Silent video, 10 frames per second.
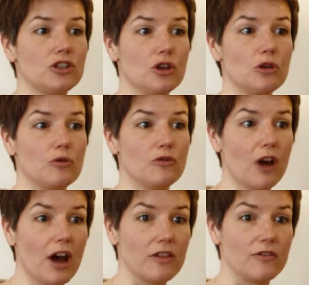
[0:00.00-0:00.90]
two
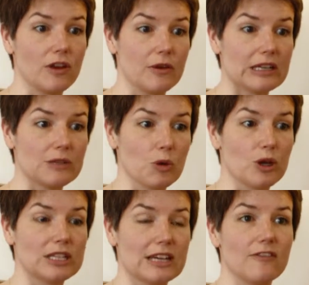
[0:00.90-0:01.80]
further viewings
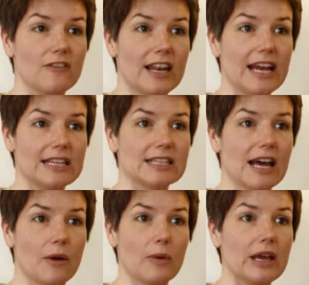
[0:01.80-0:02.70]
booked in for later
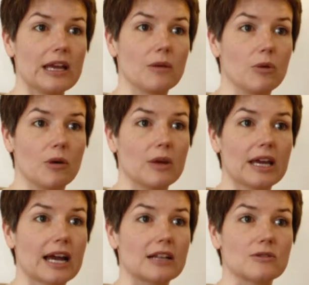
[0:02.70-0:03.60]
that week, but we
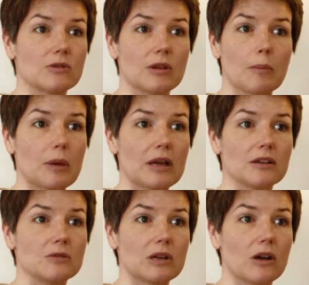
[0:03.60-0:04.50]
cancelled them
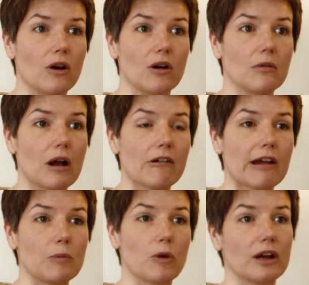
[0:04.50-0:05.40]
because we got a
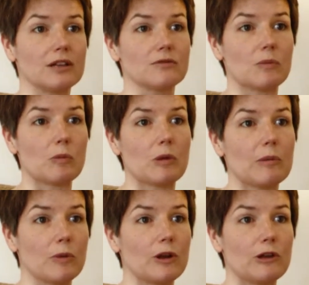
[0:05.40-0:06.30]
great price from the
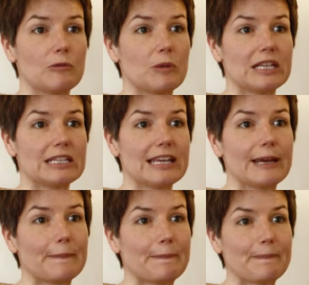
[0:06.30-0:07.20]
people who'd been to see it.